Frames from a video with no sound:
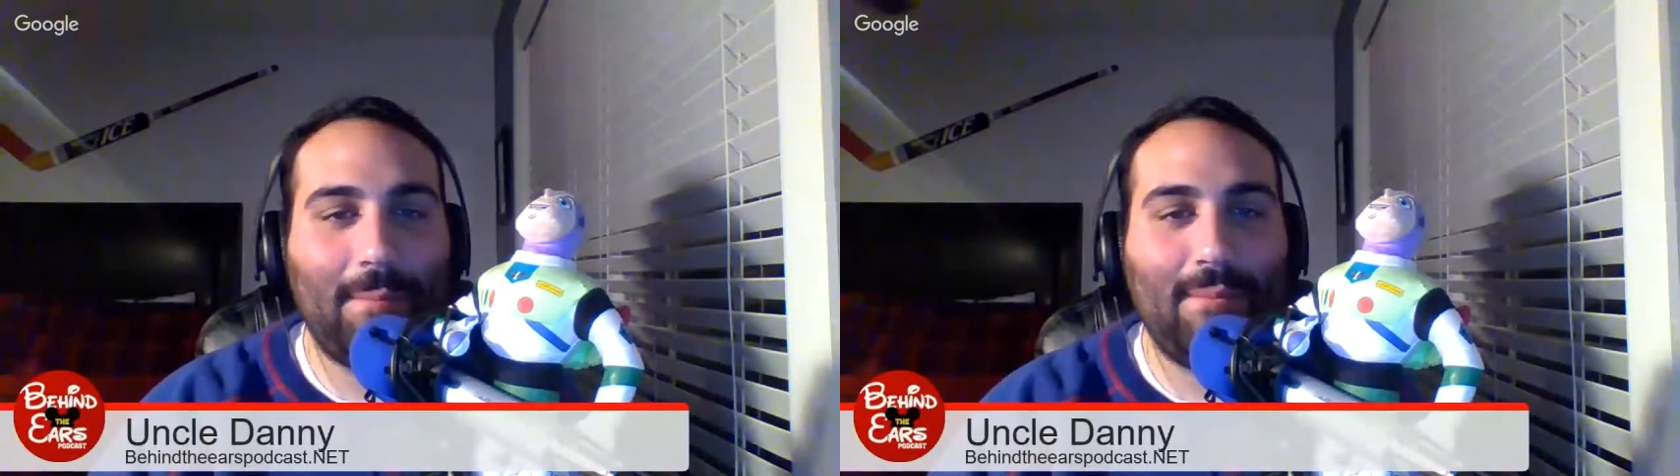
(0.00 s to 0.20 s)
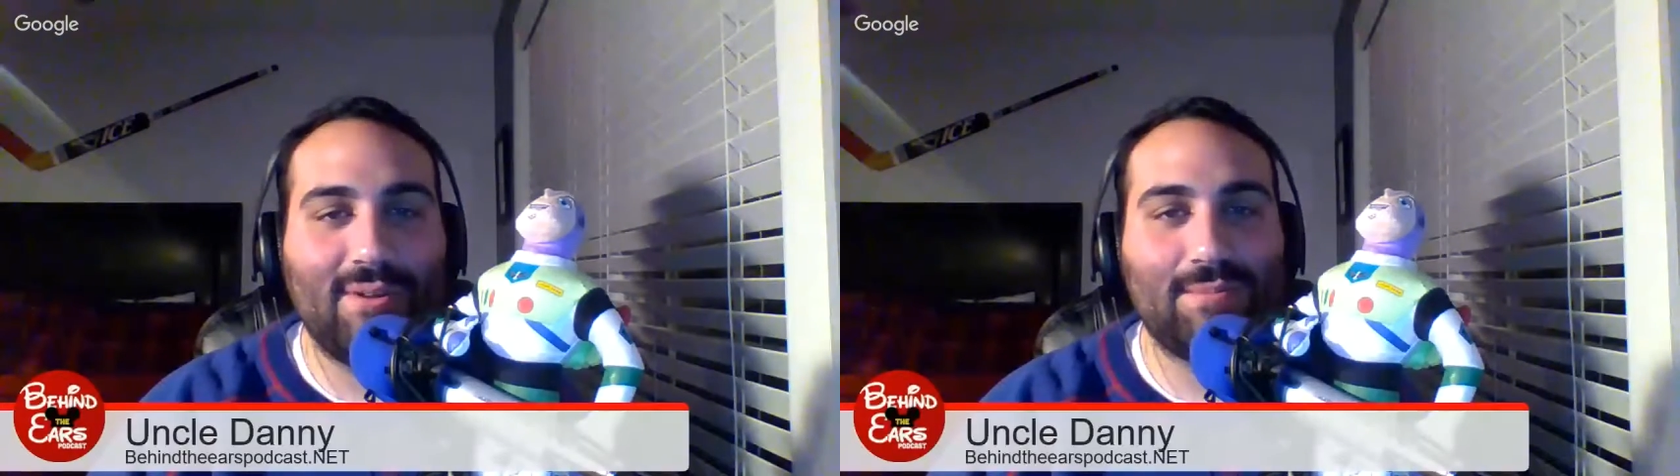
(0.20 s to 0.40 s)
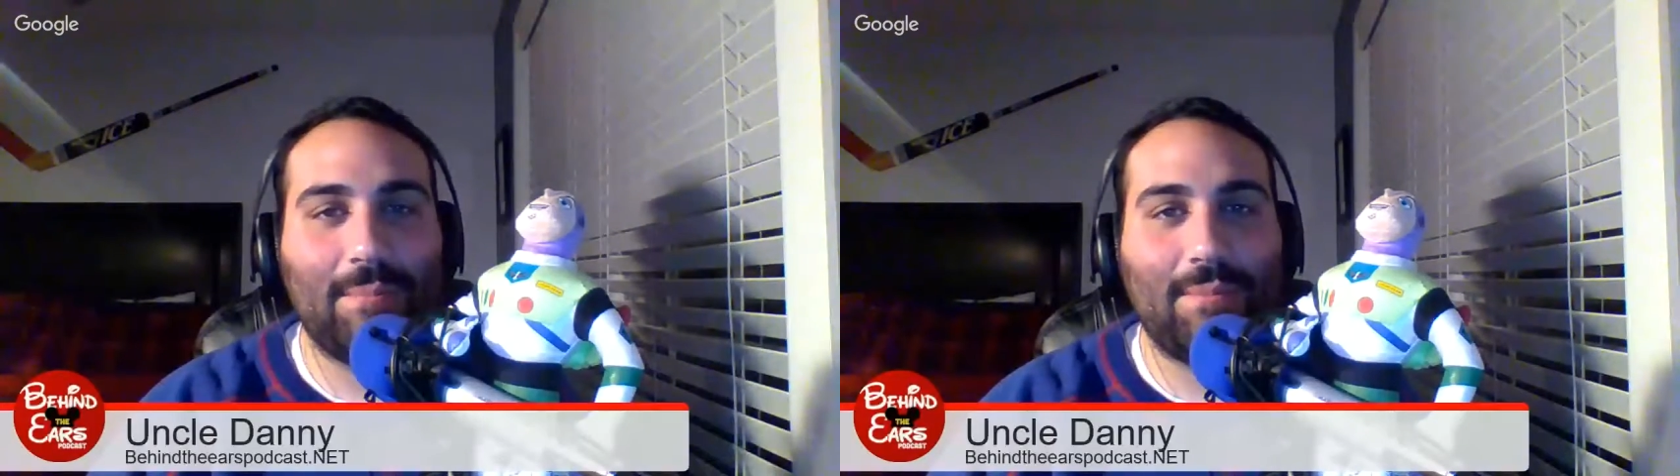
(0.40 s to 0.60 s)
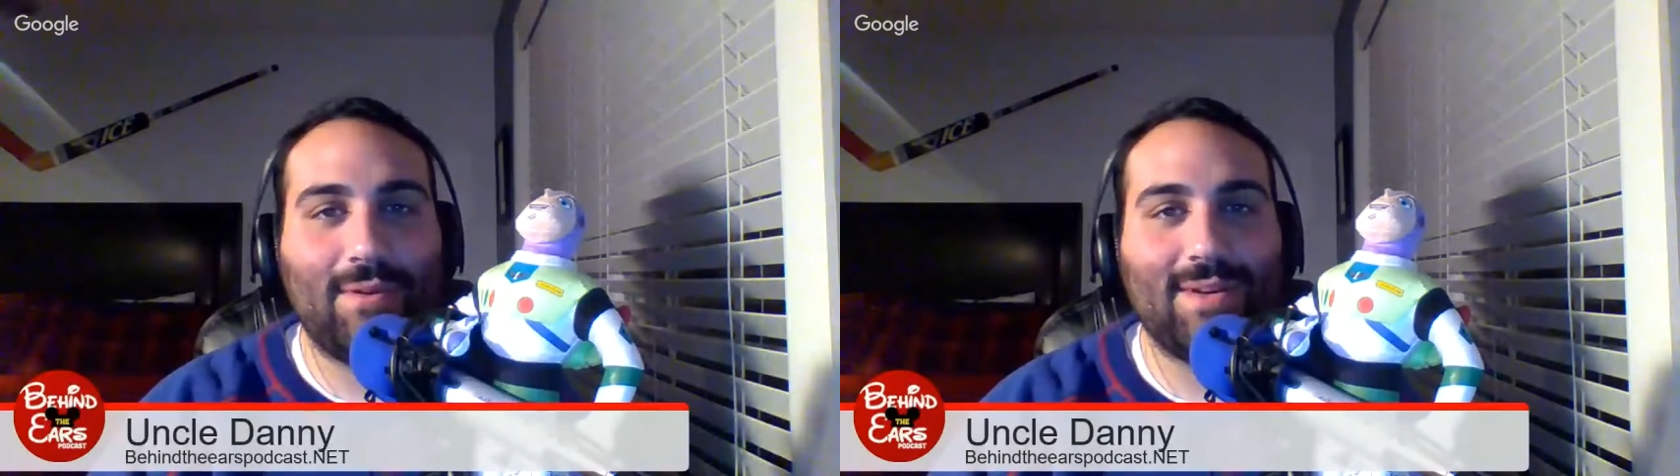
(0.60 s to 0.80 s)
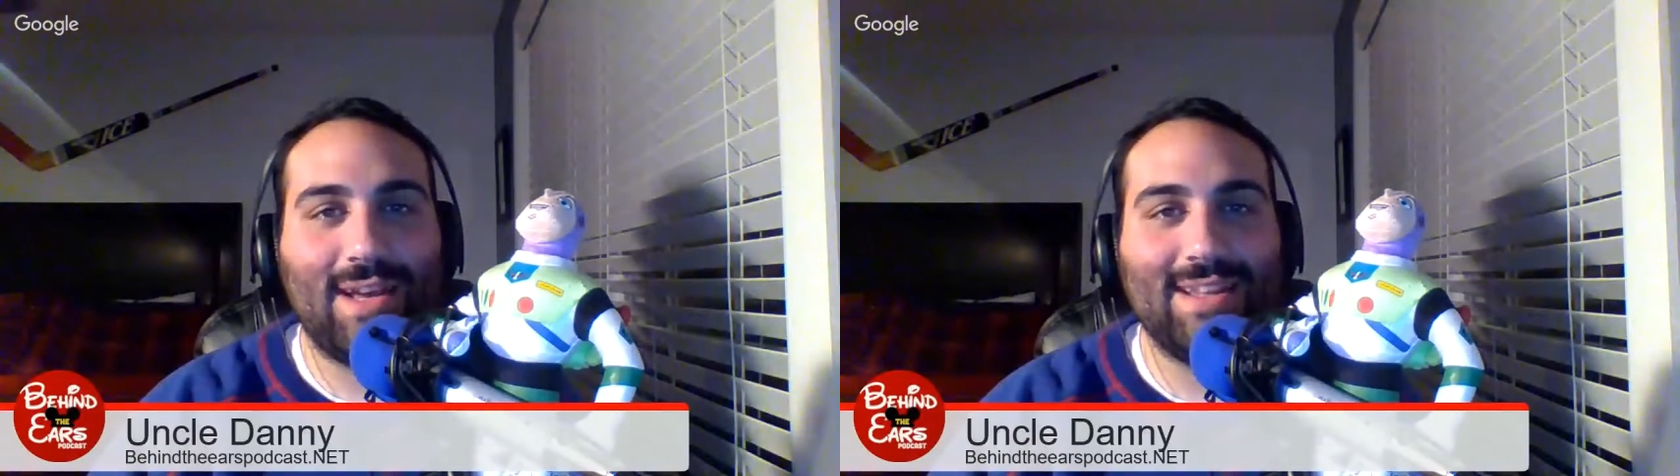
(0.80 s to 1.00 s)
most people
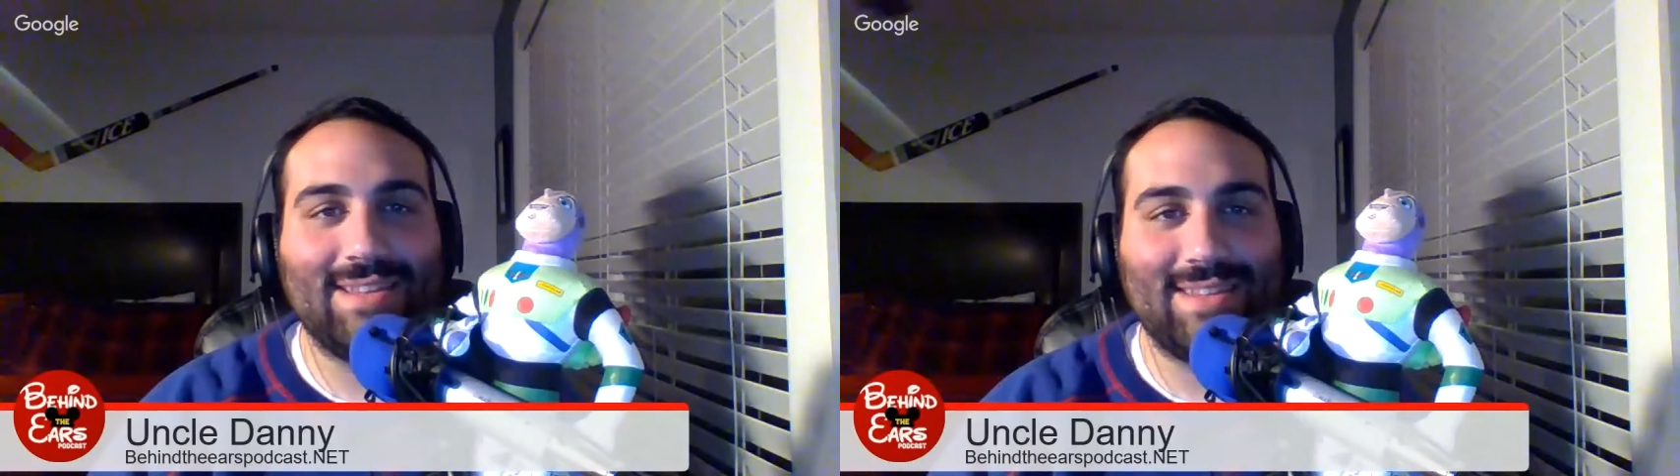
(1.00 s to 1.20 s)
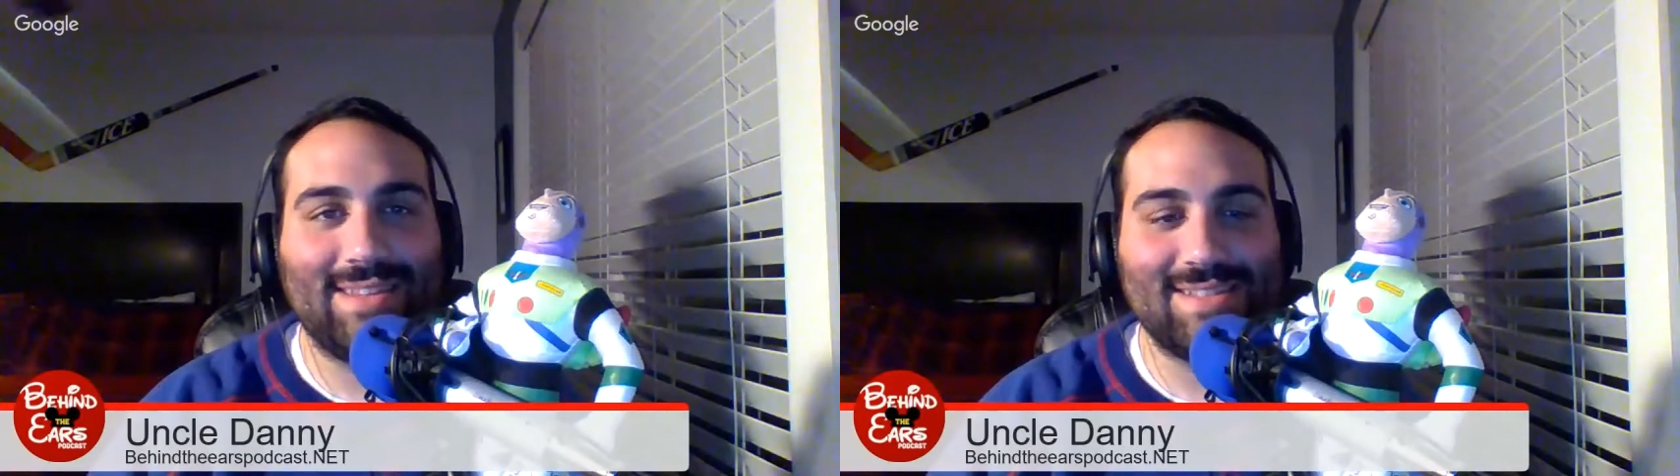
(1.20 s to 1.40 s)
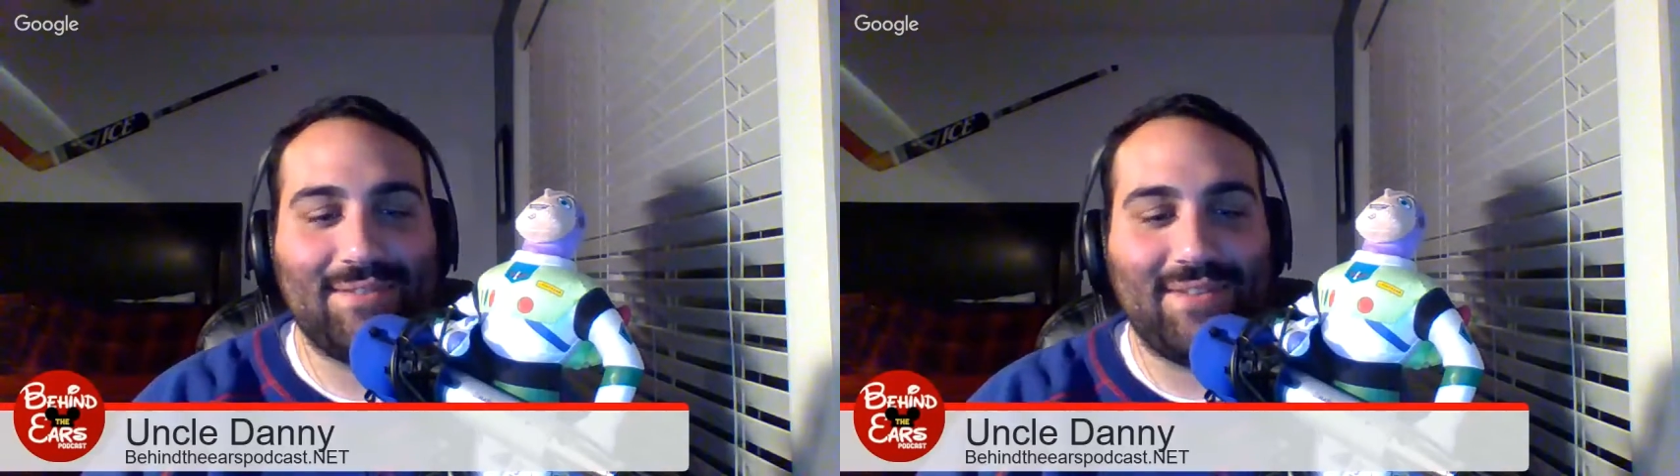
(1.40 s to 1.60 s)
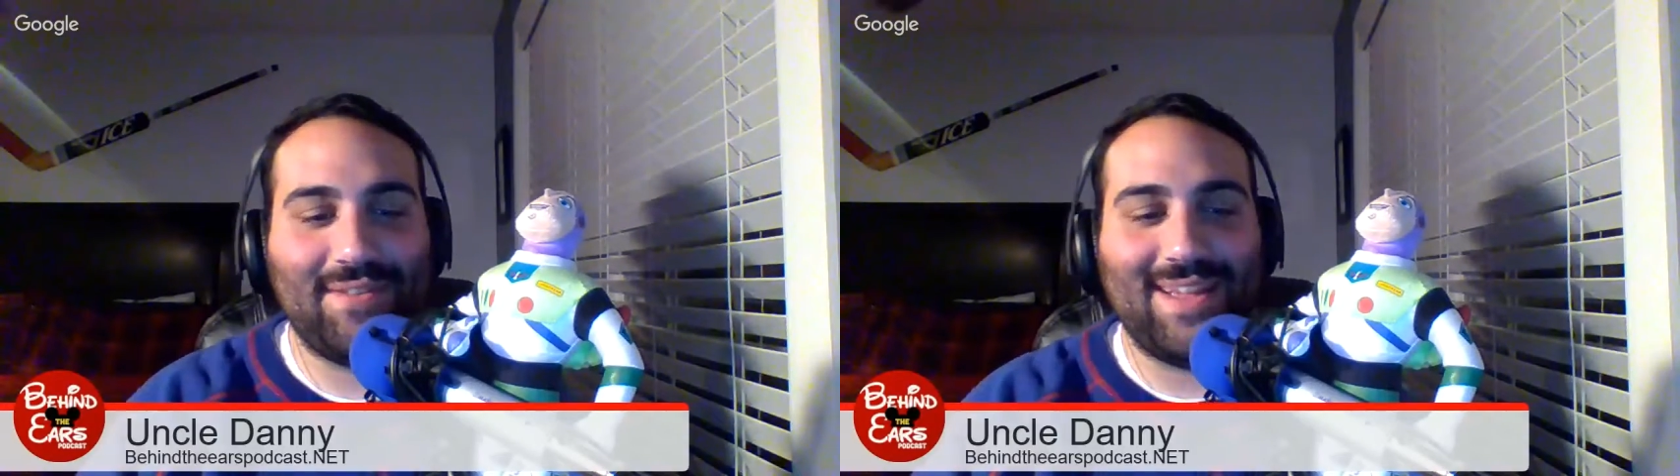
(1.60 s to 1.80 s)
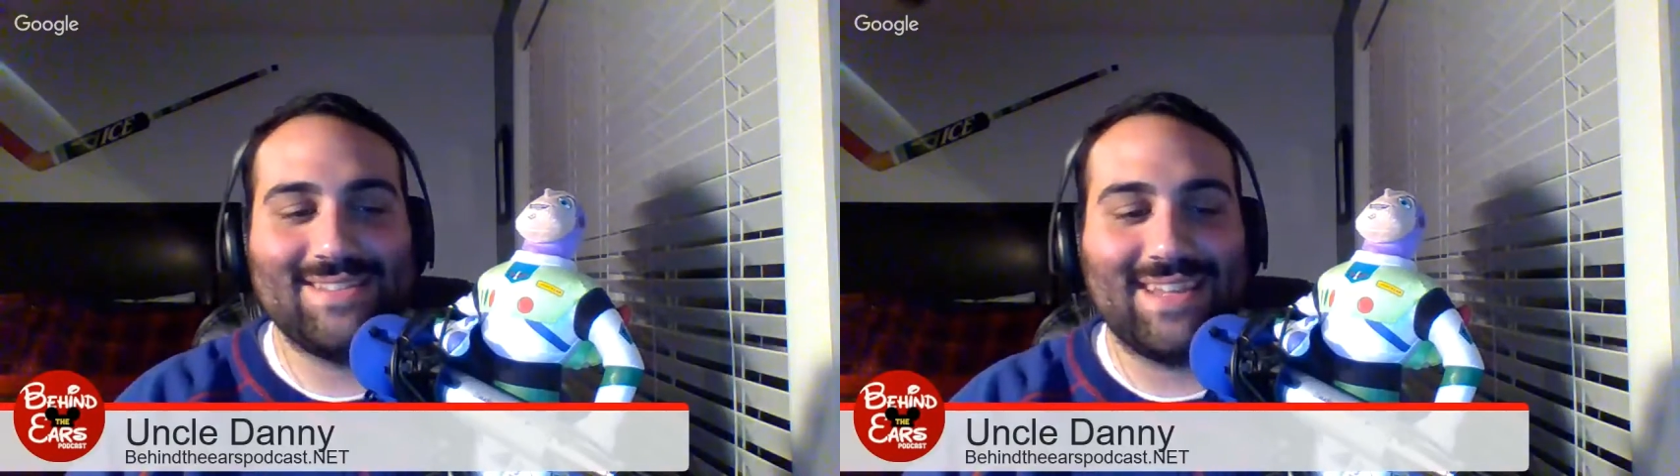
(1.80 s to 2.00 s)
are not Disney fans